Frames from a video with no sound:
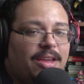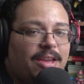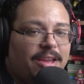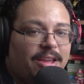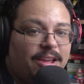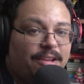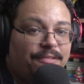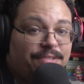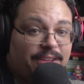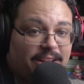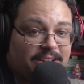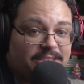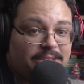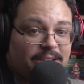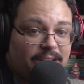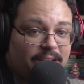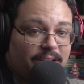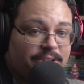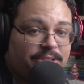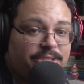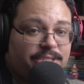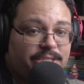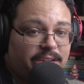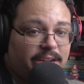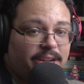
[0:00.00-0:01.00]
If that's
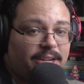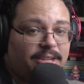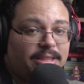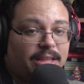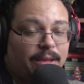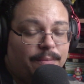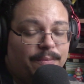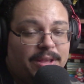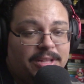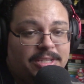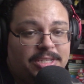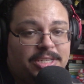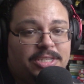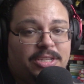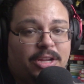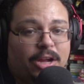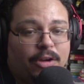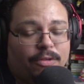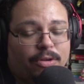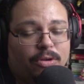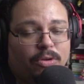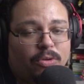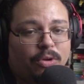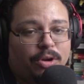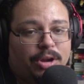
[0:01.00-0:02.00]
unchecked, that means it's not
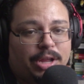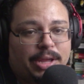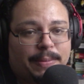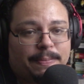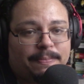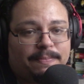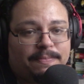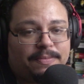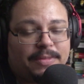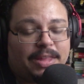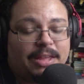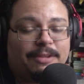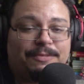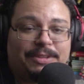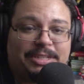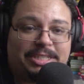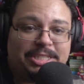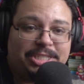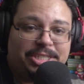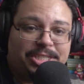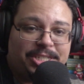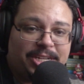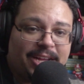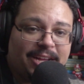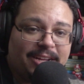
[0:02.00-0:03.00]
recording. If it's
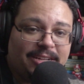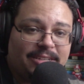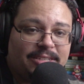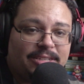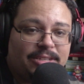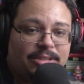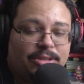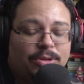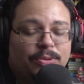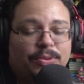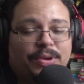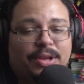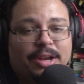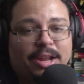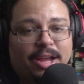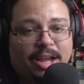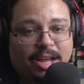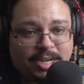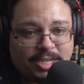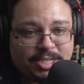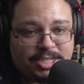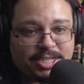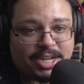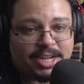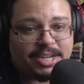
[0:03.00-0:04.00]
checked, you can
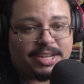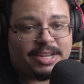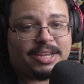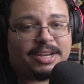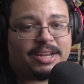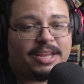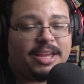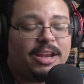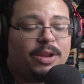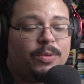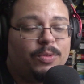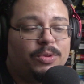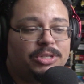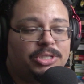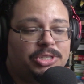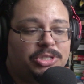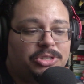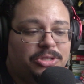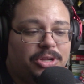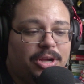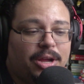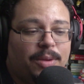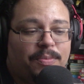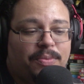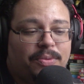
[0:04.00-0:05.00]
uncheck it and it will
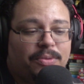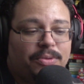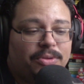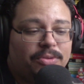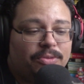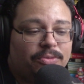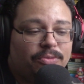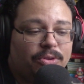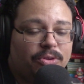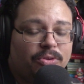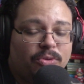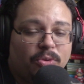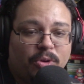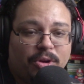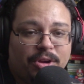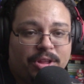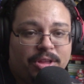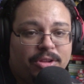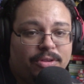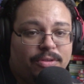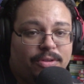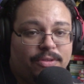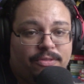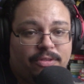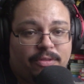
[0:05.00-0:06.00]
stop recording
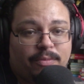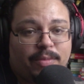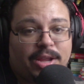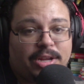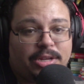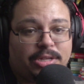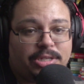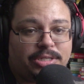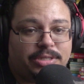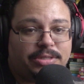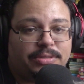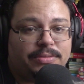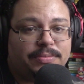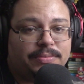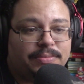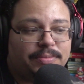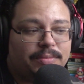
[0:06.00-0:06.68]
your information.